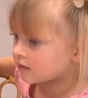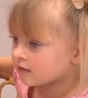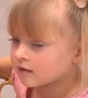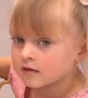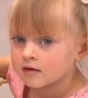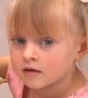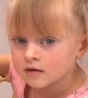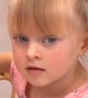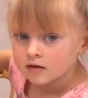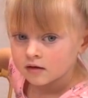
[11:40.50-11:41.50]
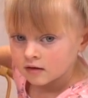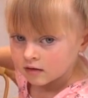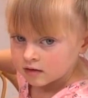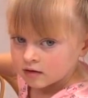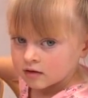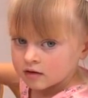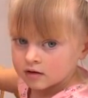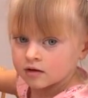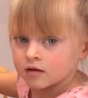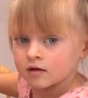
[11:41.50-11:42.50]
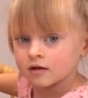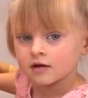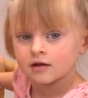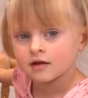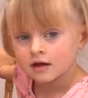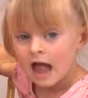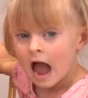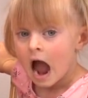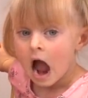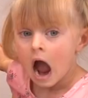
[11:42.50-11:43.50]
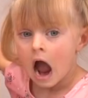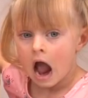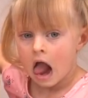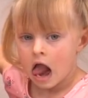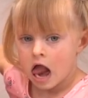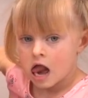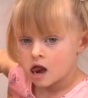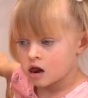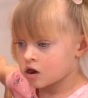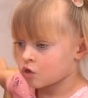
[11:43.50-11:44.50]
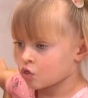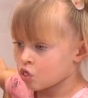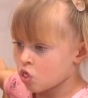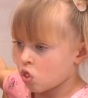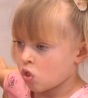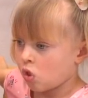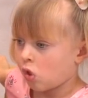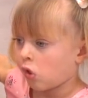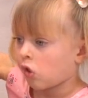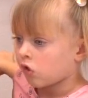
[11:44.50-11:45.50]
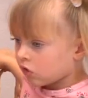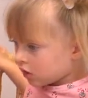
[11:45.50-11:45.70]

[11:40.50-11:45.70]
(silent)